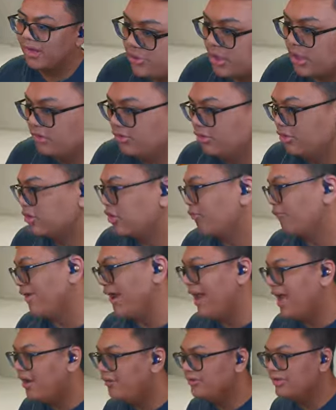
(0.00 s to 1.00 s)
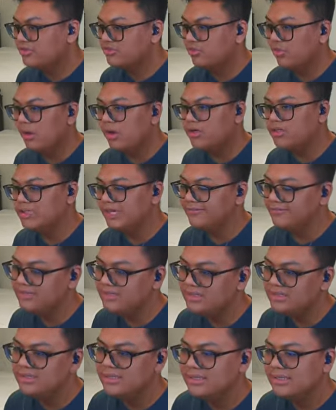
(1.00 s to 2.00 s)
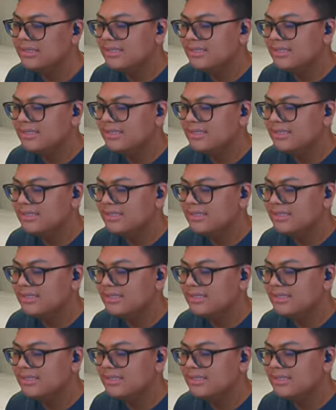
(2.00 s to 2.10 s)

You can look around as well, because I've seen